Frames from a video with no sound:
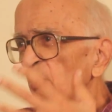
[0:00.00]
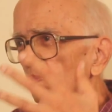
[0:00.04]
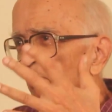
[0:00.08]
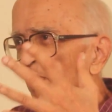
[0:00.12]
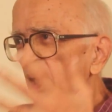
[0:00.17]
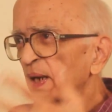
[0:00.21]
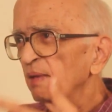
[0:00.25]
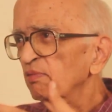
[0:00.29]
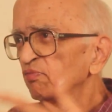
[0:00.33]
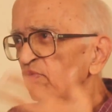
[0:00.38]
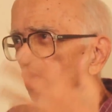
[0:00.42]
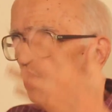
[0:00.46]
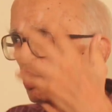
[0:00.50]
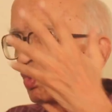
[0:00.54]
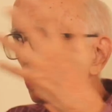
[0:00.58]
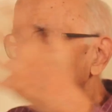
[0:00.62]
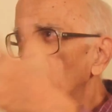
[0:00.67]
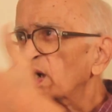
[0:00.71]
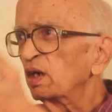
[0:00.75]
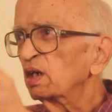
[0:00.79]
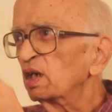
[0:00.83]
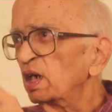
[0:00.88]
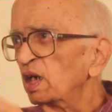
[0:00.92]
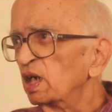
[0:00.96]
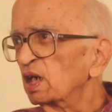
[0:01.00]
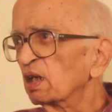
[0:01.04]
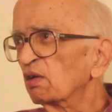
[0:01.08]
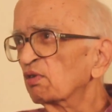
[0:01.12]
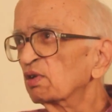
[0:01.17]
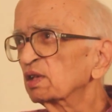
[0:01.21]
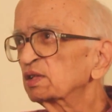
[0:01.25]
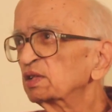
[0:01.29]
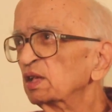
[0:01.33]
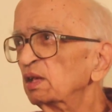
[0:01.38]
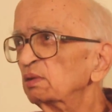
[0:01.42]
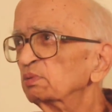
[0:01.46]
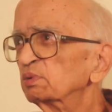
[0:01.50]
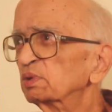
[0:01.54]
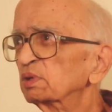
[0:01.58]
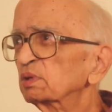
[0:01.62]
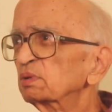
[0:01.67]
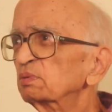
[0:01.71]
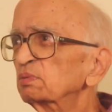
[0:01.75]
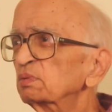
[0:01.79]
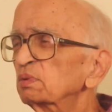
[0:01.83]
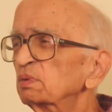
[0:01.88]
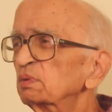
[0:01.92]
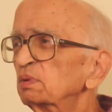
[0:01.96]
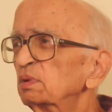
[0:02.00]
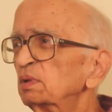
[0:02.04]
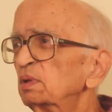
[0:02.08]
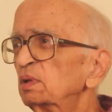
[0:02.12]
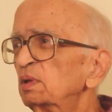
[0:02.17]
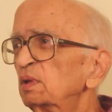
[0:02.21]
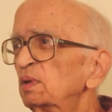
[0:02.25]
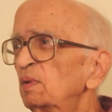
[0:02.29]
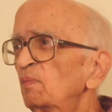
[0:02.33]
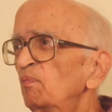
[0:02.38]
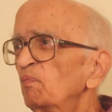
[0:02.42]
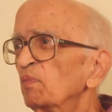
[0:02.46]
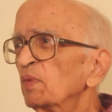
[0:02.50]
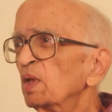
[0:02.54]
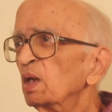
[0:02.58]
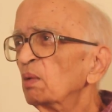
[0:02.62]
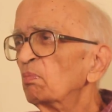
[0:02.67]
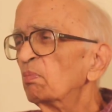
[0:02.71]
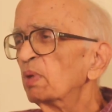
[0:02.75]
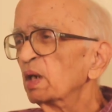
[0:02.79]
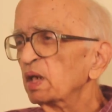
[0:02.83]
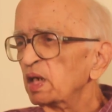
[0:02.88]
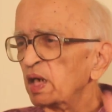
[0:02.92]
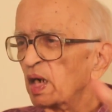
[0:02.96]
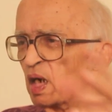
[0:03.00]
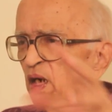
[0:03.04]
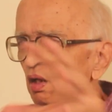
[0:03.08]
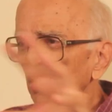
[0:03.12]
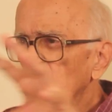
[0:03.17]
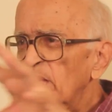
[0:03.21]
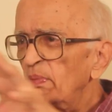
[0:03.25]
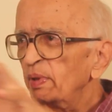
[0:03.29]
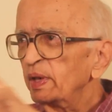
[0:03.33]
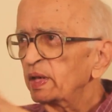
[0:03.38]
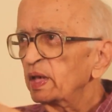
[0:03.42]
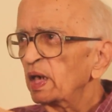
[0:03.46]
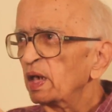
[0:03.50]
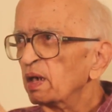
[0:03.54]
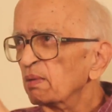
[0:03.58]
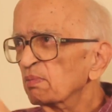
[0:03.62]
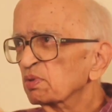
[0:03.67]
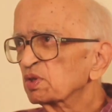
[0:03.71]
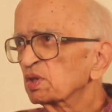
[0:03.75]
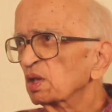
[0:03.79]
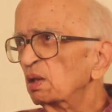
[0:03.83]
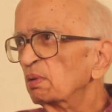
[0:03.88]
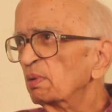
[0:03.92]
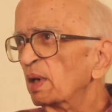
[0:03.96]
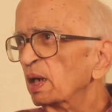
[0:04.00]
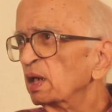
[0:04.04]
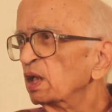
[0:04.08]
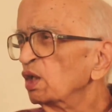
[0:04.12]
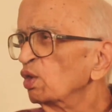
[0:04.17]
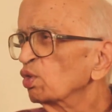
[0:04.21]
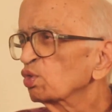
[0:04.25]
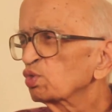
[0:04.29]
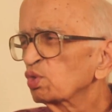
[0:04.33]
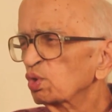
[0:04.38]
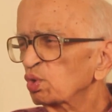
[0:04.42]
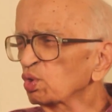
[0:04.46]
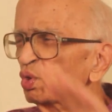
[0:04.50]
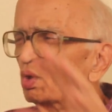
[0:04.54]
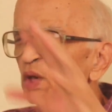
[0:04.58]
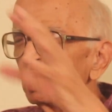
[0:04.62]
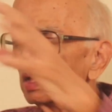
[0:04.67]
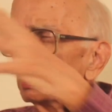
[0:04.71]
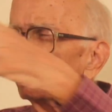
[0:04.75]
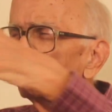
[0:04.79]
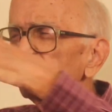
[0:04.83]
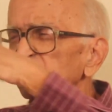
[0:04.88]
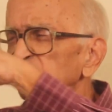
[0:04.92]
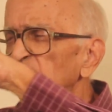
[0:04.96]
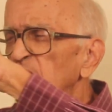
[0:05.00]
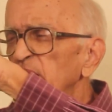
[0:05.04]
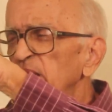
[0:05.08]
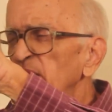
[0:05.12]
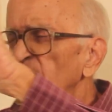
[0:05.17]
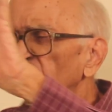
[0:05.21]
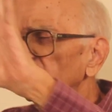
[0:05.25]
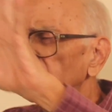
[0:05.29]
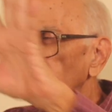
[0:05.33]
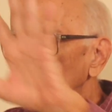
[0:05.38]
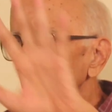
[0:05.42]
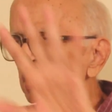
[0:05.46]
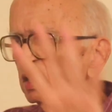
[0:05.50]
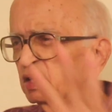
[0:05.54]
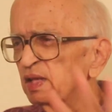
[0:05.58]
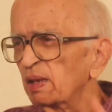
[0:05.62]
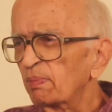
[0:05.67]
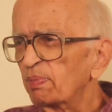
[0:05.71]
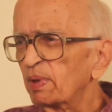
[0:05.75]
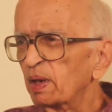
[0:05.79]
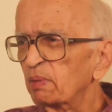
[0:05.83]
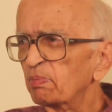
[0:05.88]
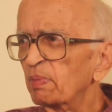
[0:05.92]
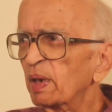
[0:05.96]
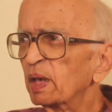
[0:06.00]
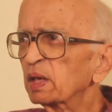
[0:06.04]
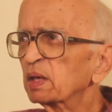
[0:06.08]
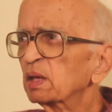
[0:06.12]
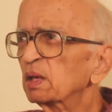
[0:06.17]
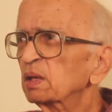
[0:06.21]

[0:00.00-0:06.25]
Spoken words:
perhaps we could have done it ourselves. But he had committed himself, and he used to do it. Anyway, that is a separate matter.